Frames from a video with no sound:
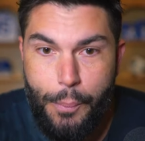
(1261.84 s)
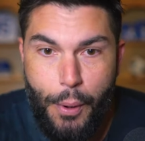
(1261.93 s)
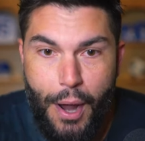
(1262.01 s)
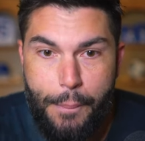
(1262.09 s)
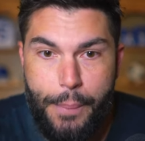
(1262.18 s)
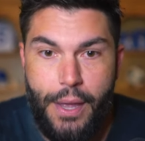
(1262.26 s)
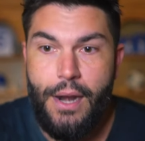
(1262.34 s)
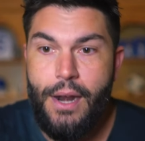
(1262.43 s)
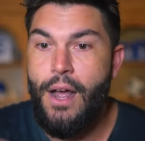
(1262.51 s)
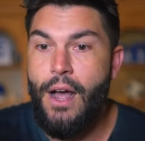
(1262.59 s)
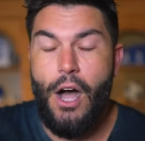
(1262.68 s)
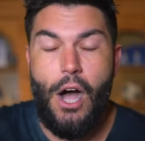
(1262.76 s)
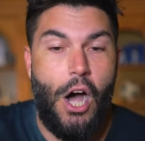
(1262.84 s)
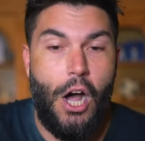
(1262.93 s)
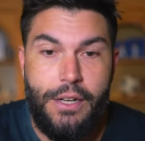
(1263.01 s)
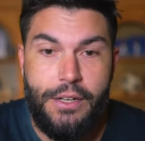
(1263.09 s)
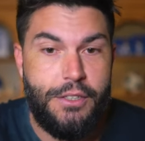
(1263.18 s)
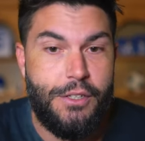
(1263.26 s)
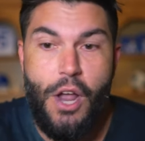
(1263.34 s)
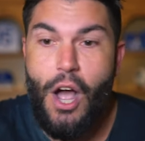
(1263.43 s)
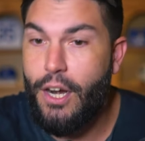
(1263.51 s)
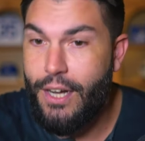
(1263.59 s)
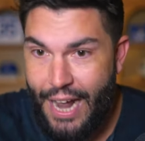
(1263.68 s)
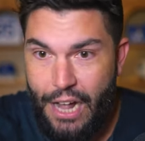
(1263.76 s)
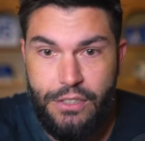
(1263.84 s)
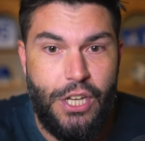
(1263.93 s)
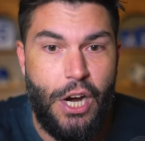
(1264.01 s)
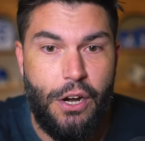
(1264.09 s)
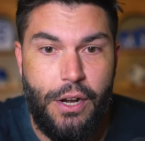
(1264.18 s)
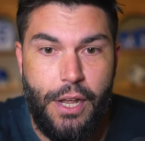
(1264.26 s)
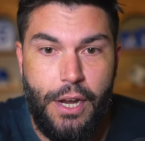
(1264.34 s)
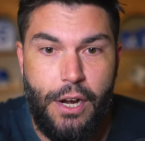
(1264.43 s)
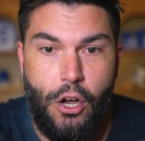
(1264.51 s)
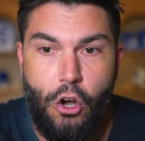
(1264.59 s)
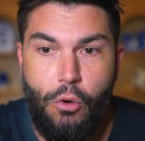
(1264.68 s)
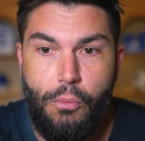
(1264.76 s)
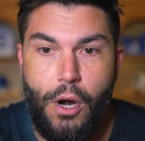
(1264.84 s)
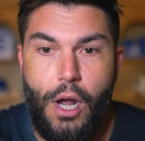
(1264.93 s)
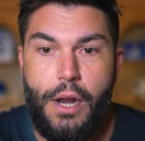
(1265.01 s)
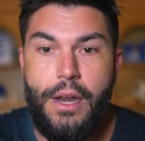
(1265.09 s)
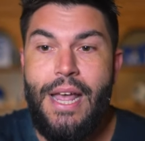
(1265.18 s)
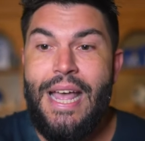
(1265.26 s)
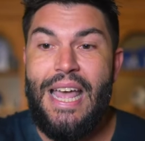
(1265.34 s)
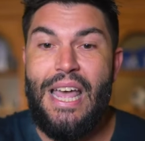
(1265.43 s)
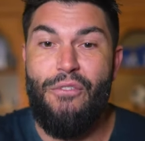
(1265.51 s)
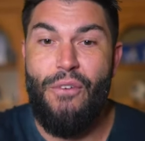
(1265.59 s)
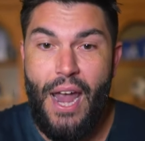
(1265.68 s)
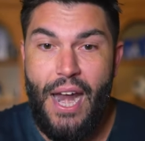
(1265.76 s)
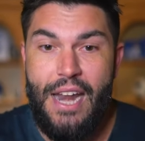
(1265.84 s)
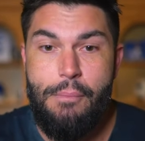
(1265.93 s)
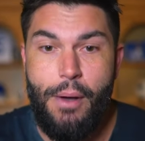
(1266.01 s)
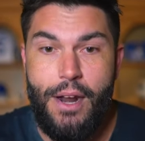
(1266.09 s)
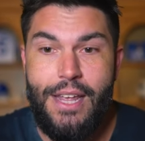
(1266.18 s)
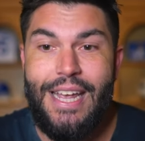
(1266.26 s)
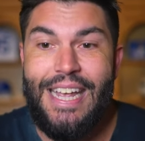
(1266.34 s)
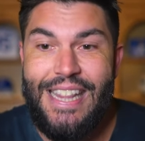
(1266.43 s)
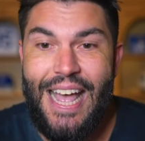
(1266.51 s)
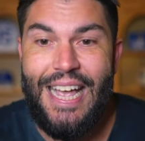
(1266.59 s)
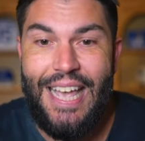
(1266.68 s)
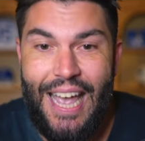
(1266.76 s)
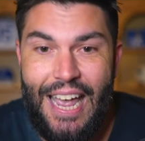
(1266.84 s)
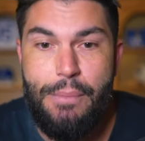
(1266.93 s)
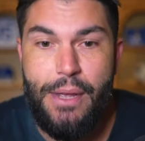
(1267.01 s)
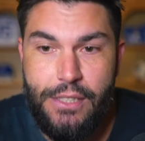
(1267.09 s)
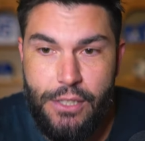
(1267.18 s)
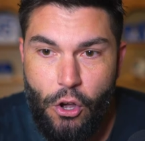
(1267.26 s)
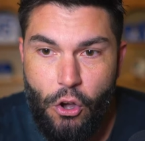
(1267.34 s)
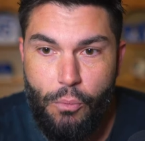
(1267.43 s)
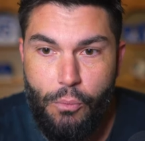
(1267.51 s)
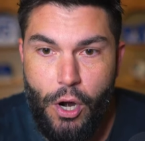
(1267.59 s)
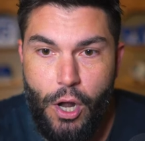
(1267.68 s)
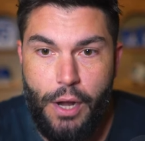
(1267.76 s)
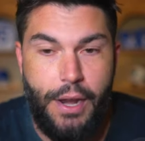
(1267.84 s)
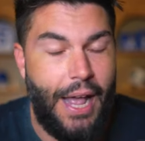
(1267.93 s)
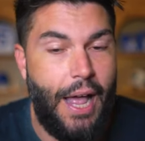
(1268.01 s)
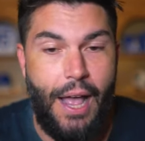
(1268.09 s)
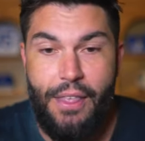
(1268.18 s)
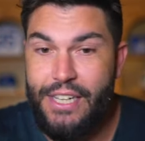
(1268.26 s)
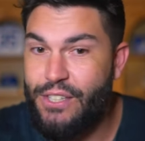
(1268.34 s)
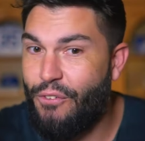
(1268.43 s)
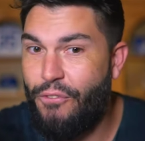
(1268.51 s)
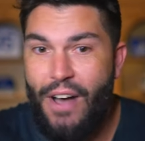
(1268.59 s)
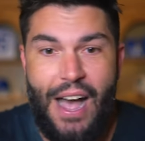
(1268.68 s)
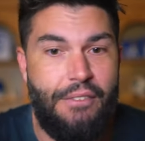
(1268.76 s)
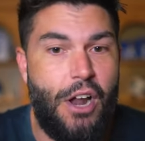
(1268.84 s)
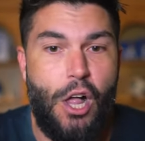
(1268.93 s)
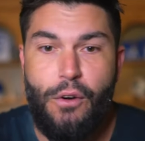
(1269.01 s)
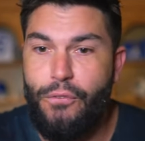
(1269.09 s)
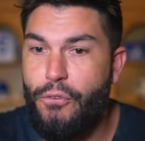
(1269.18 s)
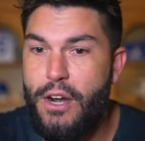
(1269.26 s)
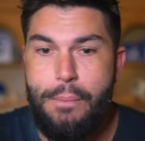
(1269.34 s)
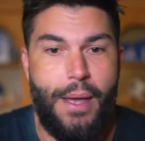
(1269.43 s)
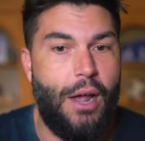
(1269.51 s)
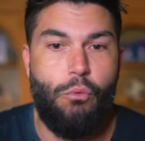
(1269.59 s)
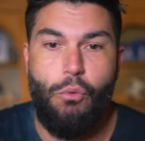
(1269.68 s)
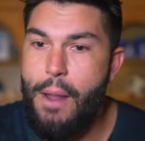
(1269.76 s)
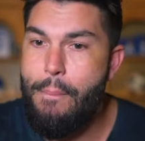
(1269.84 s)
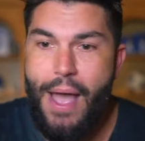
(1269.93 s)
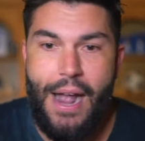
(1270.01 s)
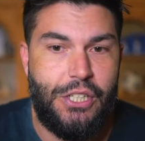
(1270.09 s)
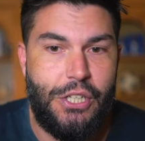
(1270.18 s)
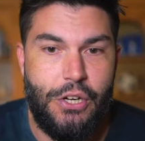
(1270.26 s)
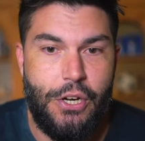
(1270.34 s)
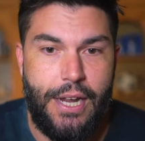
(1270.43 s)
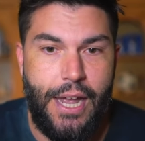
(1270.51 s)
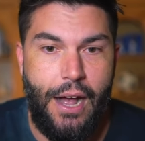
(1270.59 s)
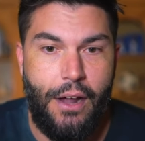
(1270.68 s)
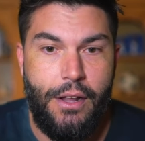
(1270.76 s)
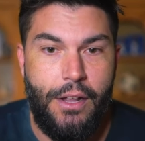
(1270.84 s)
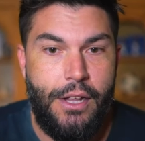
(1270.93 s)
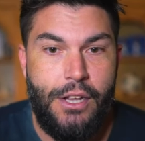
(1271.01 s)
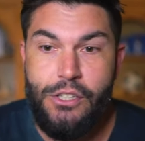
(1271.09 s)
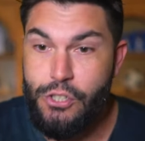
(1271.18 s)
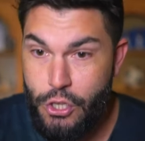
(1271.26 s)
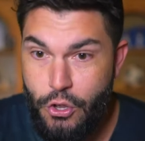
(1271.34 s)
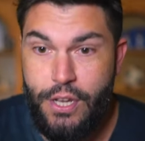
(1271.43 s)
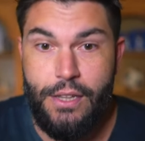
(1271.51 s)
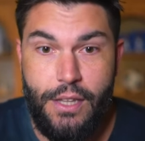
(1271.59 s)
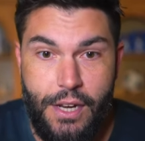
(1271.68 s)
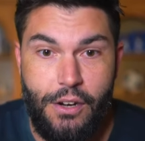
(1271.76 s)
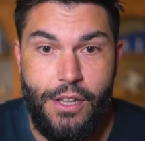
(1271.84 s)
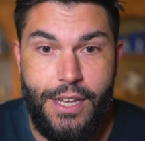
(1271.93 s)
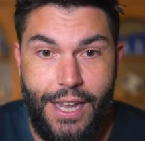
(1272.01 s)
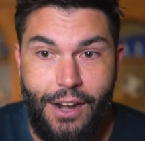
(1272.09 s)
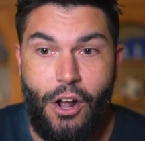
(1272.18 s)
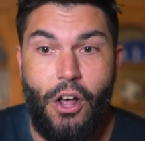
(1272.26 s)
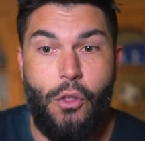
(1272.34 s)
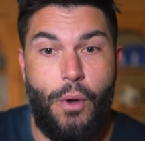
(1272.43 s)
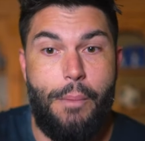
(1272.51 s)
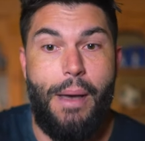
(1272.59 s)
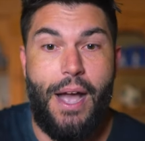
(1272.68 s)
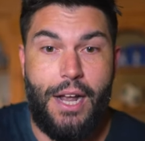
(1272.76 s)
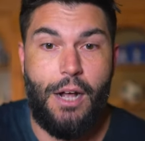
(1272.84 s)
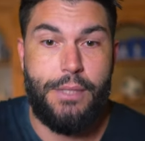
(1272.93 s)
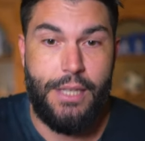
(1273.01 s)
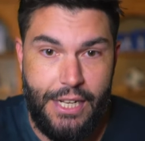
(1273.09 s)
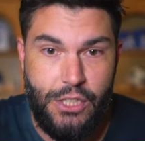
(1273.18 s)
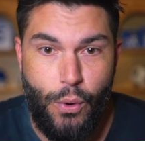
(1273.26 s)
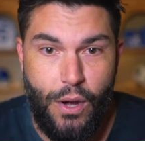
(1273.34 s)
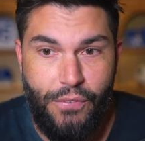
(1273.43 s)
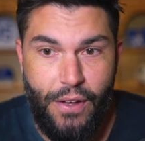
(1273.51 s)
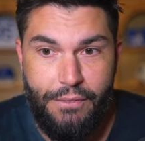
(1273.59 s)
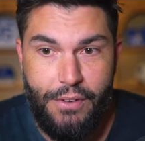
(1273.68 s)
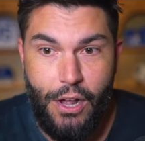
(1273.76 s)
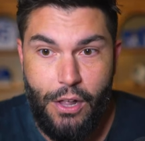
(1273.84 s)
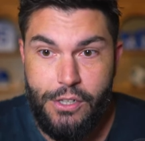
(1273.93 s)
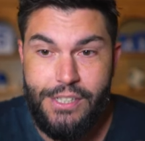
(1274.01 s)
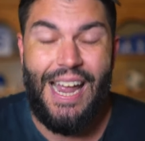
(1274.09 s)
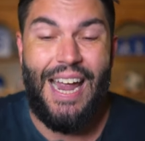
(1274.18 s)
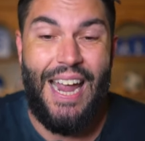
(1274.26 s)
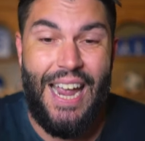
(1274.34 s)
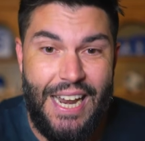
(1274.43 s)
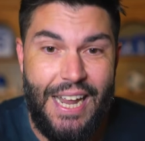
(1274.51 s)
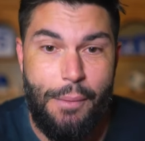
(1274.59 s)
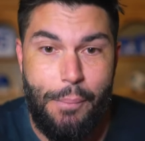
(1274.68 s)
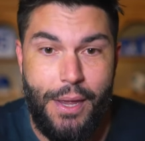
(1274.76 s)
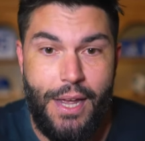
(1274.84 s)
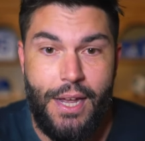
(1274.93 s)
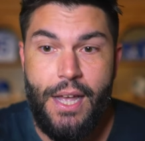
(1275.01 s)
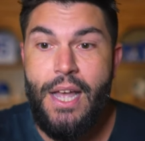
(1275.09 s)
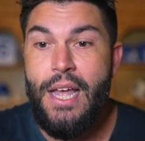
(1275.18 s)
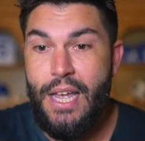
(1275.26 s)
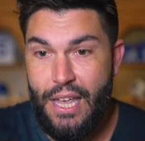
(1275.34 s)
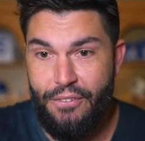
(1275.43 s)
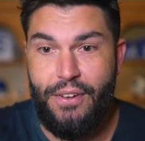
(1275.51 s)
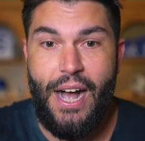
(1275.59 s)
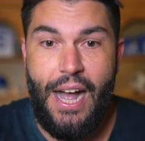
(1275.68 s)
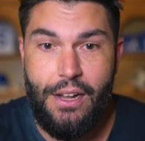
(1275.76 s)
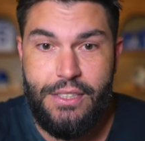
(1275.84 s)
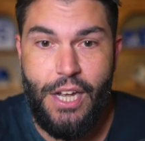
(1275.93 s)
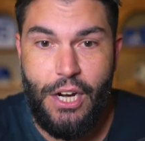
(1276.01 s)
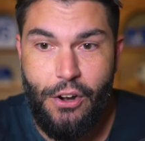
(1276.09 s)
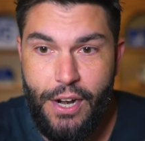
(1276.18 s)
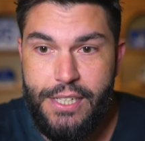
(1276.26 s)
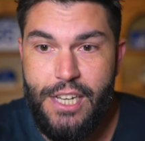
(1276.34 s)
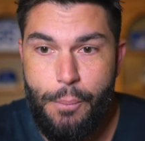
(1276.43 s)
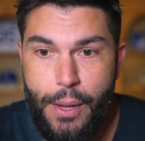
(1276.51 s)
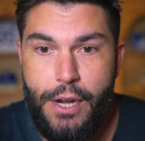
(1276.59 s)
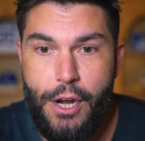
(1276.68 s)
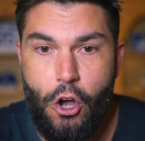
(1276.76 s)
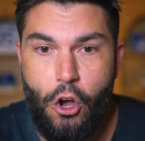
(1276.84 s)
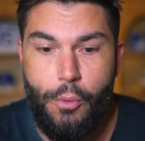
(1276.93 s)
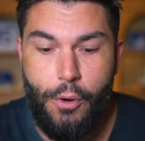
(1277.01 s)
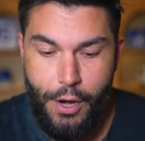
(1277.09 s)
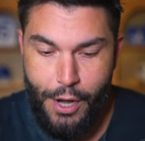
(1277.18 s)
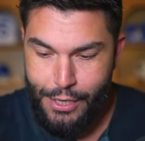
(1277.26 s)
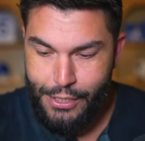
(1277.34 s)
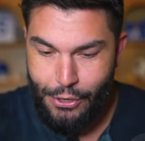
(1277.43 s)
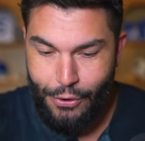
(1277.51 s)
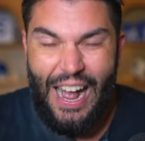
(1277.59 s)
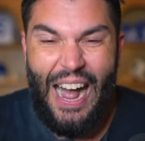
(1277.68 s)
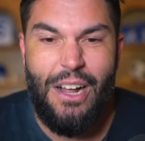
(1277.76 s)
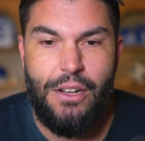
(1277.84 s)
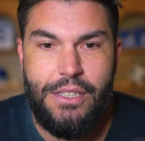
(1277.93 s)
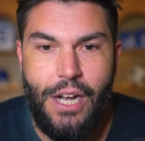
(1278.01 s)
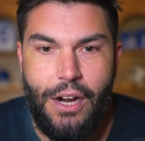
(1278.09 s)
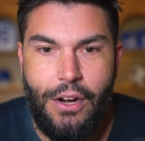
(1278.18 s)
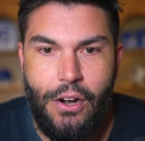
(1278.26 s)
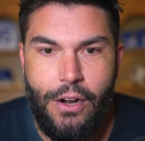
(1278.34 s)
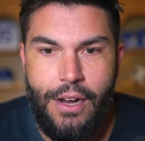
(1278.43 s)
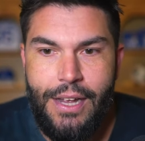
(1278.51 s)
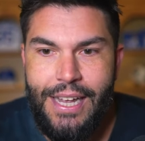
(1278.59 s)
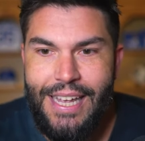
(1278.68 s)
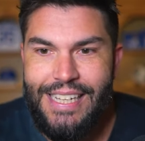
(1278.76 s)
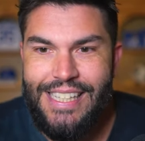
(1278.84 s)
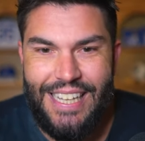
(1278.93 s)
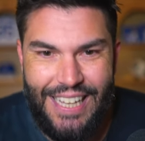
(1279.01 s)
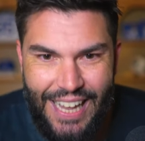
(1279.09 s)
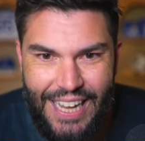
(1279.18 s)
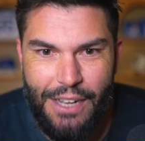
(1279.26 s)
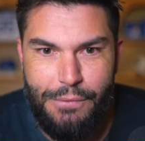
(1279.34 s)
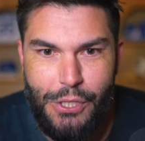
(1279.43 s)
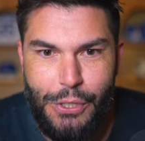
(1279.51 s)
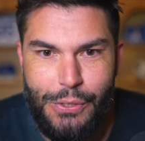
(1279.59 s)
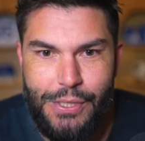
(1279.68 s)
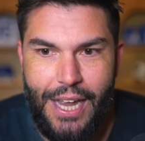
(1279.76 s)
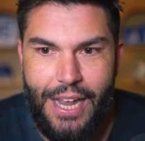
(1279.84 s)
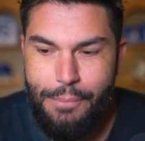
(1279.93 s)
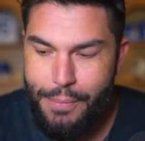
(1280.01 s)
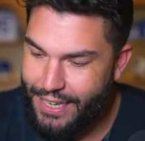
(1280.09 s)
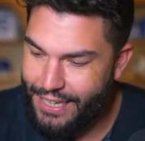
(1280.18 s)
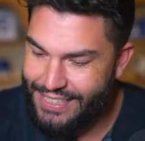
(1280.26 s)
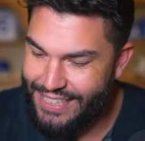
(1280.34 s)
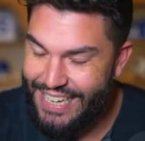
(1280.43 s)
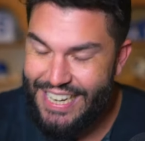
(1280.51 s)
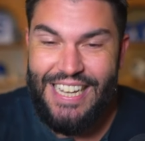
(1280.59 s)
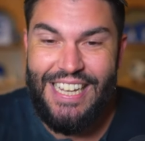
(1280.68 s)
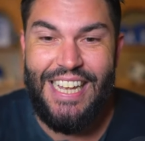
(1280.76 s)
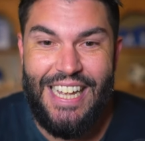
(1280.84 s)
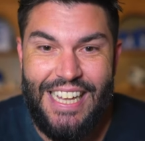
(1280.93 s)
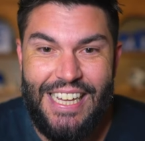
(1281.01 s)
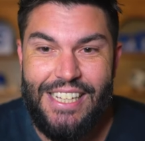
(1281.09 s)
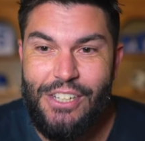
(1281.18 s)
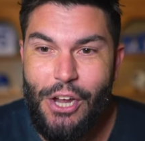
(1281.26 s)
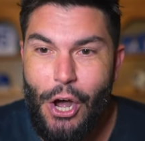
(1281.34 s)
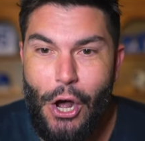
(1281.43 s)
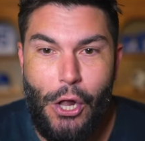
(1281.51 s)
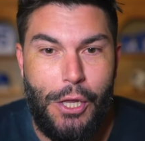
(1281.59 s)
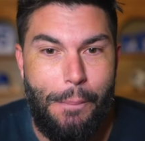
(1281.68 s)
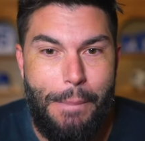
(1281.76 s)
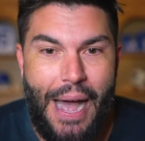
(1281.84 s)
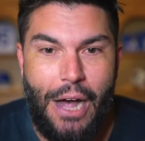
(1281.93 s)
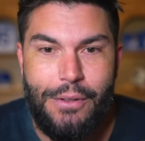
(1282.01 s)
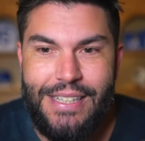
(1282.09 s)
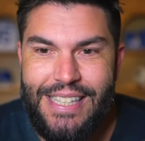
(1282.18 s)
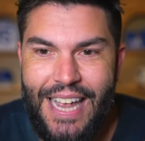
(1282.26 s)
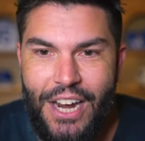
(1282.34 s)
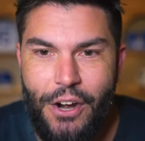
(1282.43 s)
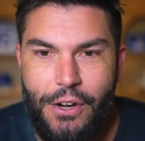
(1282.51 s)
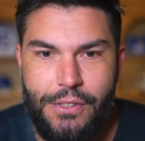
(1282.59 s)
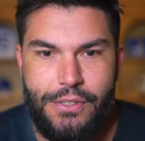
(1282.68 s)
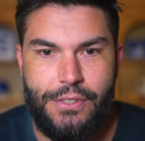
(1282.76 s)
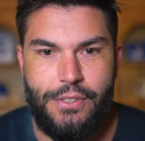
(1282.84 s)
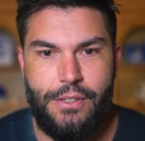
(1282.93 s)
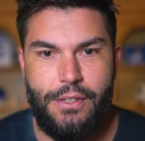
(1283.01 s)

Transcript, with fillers: prop bet on, on Kyle Tucker to hit a home run. If anybody in that game hits a home run, it's a $5 free bet right back to your account. So you can literally get all the way back up to that $25 and hit big if Kyle Tucker ends up hitting a homer. So Kyle Tucker, he's the king of Tuesday because he is all about dingers.